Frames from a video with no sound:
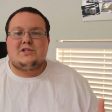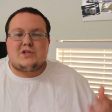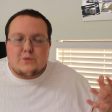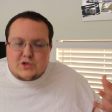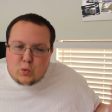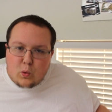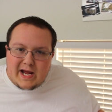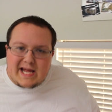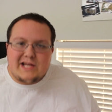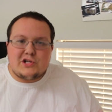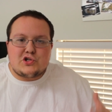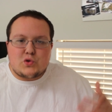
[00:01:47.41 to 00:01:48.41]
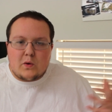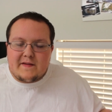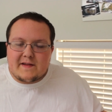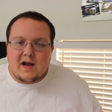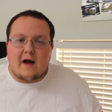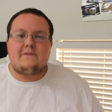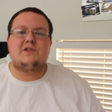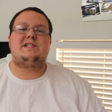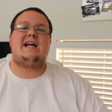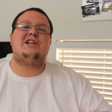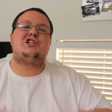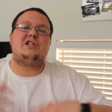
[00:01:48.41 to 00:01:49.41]
So tweet, join the
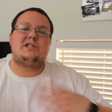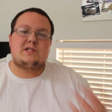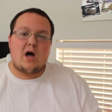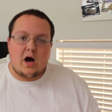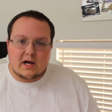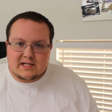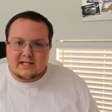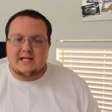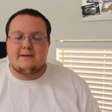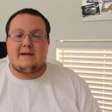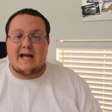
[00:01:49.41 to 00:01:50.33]
conversation, talk to them,